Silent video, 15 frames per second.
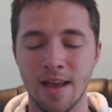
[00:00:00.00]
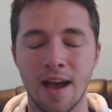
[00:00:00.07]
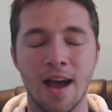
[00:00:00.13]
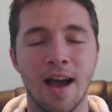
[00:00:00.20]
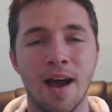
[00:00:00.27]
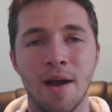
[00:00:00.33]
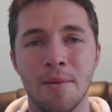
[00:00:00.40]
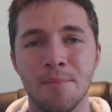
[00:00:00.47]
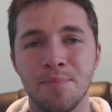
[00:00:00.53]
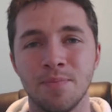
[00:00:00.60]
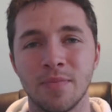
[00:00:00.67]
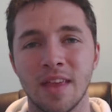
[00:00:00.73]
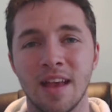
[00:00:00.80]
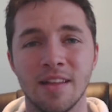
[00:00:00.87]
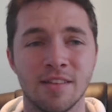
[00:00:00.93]

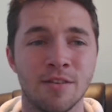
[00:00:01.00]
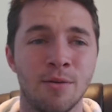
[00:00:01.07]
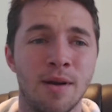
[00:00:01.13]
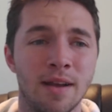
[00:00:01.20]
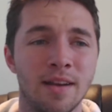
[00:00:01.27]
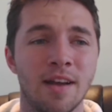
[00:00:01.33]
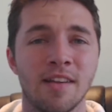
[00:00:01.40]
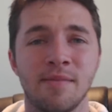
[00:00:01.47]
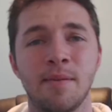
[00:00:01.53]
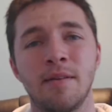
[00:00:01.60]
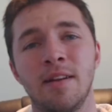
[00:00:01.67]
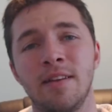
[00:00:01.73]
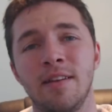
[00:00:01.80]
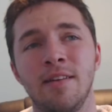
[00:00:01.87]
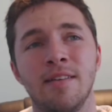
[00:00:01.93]
It's quite nice to be
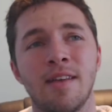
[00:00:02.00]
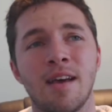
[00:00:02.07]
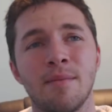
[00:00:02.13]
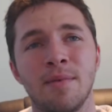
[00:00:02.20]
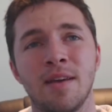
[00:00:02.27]
able to do that,